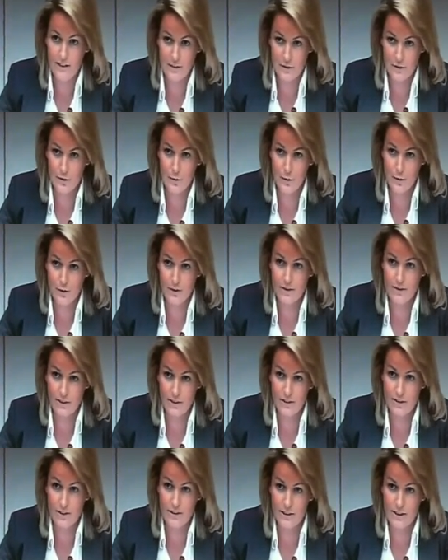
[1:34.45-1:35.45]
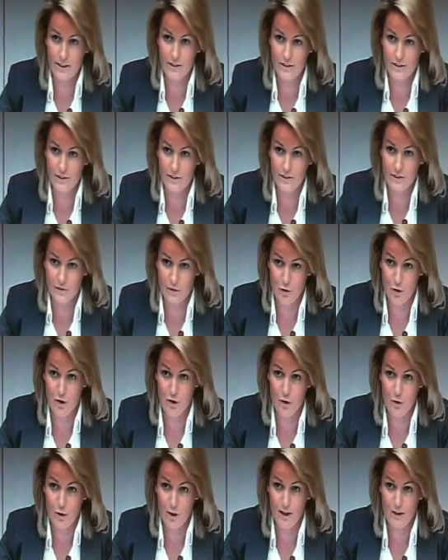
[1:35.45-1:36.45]
that you wouldn't seriously consider
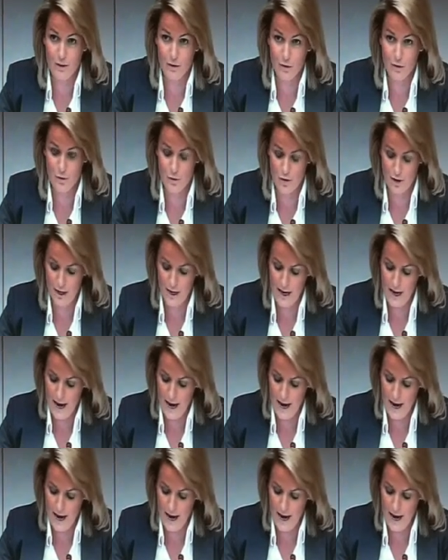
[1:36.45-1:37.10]
foregoing your own